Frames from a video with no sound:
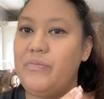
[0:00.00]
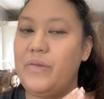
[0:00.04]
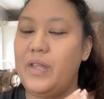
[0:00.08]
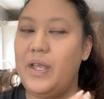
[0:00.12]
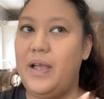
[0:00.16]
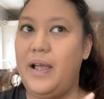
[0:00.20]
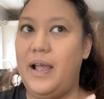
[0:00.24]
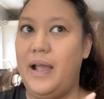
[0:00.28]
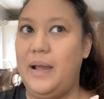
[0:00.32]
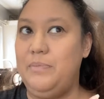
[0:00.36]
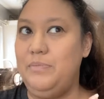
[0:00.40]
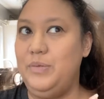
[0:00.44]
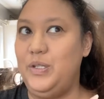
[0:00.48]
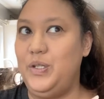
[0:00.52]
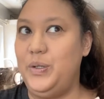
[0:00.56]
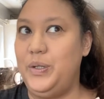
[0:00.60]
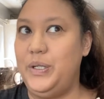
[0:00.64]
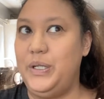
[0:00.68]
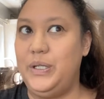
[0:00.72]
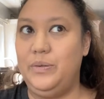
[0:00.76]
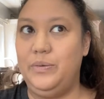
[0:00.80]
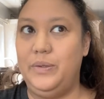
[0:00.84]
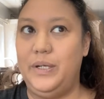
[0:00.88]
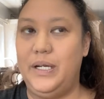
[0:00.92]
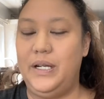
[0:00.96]
I'm
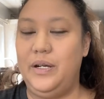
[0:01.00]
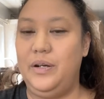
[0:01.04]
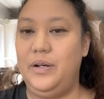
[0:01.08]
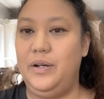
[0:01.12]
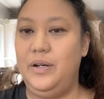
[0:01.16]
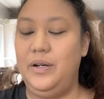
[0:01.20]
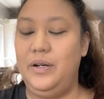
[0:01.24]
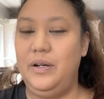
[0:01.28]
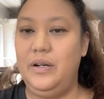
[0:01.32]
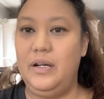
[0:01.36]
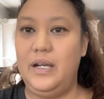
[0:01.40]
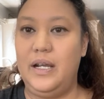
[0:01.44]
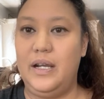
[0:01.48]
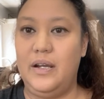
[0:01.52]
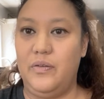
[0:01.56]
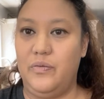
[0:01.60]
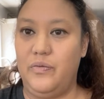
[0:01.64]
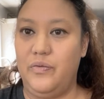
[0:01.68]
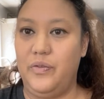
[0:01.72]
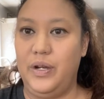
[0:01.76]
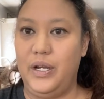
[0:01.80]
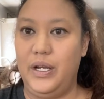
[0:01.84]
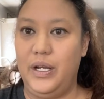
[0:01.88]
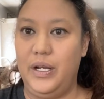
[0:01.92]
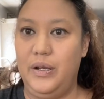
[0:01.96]
doing one
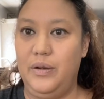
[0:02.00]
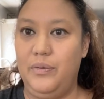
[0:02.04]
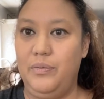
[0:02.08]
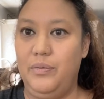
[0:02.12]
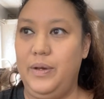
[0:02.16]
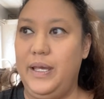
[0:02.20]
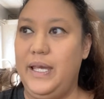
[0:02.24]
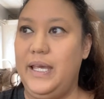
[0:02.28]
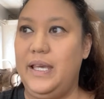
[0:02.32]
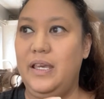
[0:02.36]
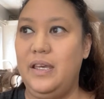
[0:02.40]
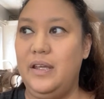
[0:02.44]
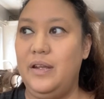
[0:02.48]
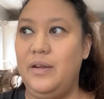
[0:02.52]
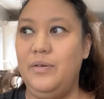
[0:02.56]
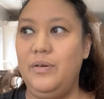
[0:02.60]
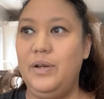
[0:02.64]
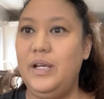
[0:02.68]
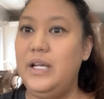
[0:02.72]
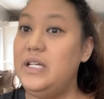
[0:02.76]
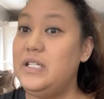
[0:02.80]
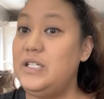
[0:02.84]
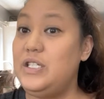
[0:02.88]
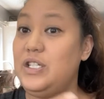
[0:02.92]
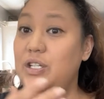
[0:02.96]
every week,
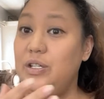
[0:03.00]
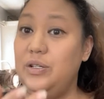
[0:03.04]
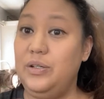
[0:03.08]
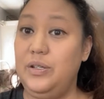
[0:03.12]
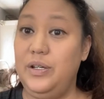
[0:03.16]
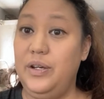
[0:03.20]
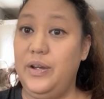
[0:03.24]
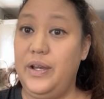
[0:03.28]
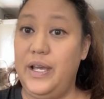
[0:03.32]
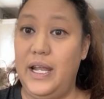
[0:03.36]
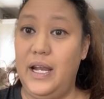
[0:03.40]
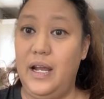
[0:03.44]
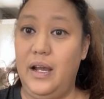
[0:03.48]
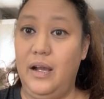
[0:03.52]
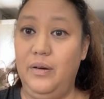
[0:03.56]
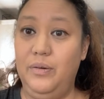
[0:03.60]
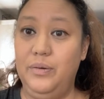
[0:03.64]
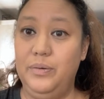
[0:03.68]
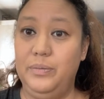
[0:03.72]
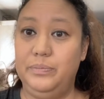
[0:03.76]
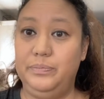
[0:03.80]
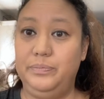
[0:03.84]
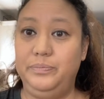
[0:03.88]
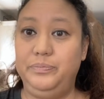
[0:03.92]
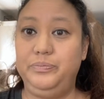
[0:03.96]
because you get out,
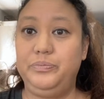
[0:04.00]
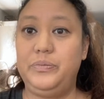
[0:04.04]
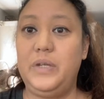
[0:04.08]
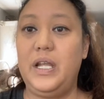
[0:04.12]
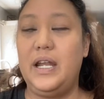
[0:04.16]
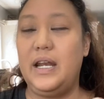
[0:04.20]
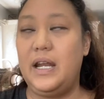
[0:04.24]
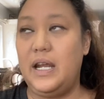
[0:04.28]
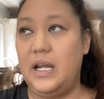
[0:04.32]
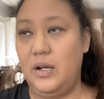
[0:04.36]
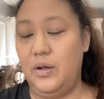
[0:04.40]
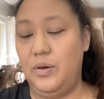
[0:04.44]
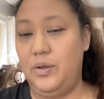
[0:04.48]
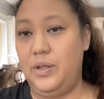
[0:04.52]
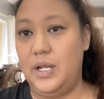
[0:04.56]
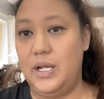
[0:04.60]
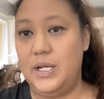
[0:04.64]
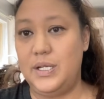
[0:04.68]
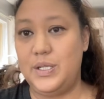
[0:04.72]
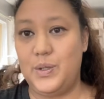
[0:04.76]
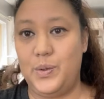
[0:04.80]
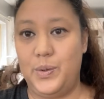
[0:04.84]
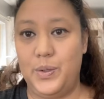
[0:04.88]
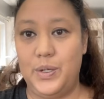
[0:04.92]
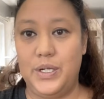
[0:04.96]
and I know that
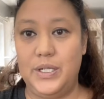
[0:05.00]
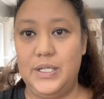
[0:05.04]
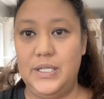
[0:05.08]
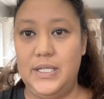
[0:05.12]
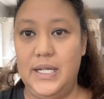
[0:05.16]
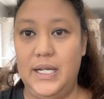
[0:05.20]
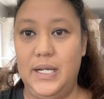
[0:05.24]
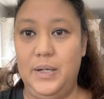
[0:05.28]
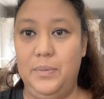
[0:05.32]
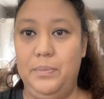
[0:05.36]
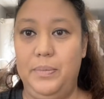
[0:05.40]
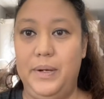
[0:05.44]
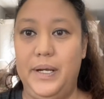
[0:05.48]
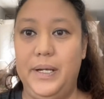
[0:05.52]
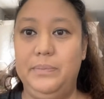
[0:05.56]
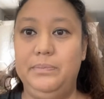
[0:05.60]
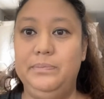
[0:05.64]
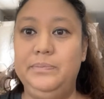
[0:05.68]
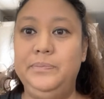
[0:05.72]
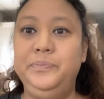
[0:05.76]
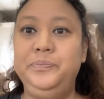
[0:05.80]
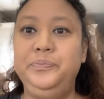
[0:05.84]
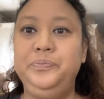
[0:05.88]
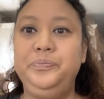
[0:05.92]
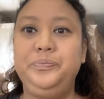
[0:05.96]
it's quarantine, but
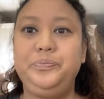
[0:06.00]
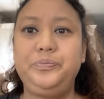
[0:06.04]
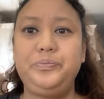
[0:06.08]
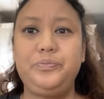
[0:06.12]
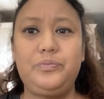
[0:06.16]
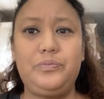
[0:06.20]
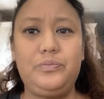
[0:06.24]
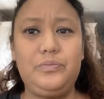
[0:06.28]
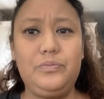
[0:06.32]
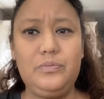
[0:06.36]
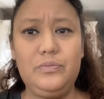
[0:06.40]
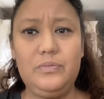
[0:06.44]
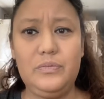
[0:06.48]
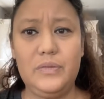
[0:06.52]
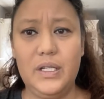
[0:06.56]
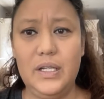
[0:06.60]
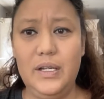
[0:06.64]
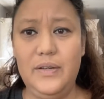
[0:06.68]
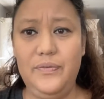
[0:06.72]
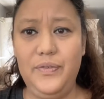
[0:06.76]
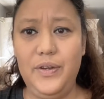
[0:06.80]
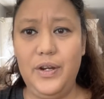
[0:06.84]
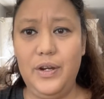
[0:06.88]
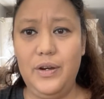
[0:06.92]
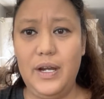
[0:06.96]

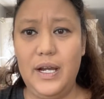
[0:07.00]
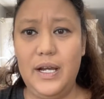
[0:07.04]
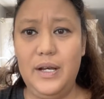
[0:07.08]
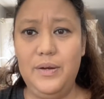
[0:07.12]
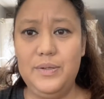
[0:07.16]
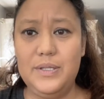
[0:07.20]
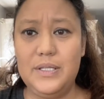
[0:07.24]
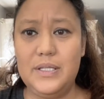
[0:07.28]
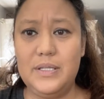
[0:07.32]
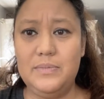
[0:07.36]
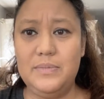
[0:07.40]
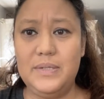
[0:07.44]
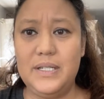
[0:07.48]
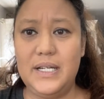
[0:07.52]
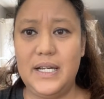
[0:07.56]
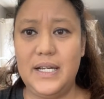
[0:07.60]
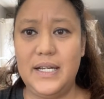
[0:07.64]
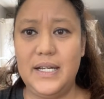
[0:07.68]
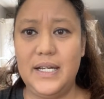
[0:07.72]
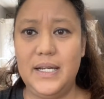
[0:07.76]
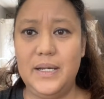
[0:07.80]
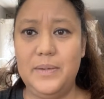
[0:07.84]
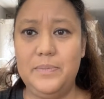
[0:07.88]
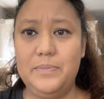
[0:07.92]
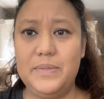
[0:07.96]
if you're out
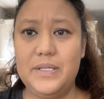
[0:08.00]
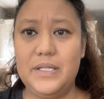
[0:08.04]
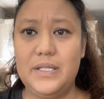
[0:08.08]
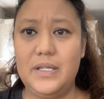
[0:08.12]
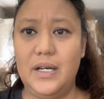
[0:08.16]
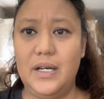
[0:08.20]
sometimes,